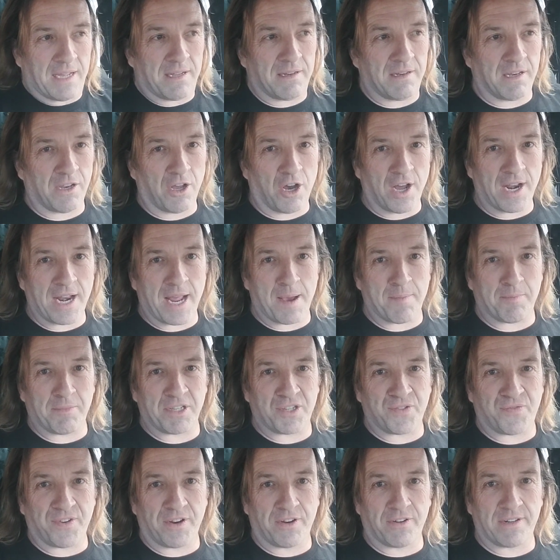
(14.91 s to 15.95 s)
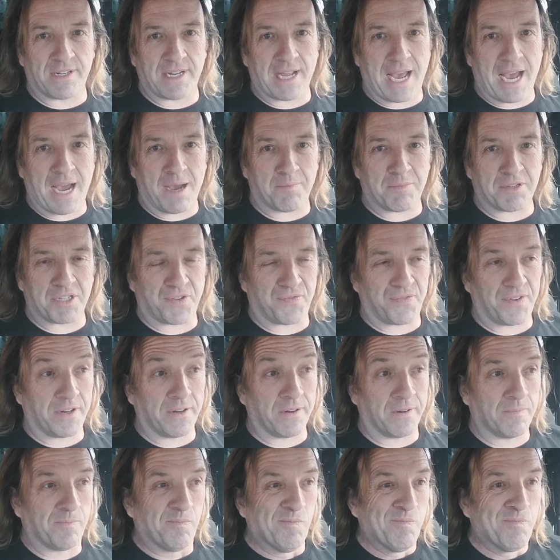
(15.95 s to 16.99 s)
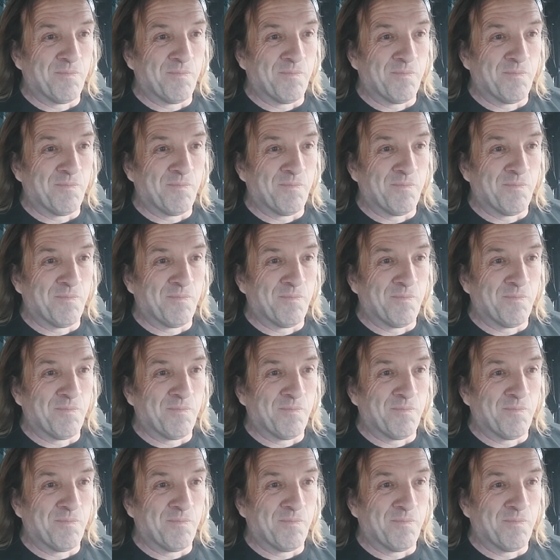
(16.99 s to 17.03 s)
non-atmosphere into atmosphere.